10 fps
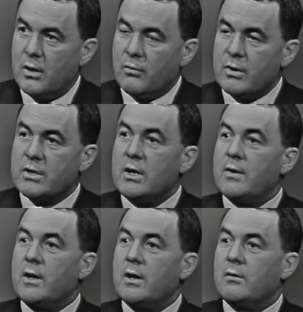
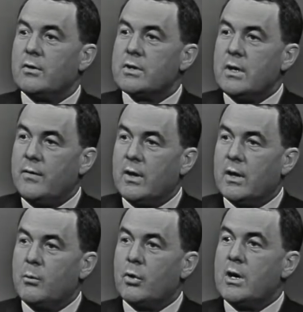receiving, receiving
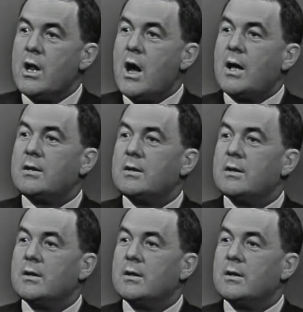them were not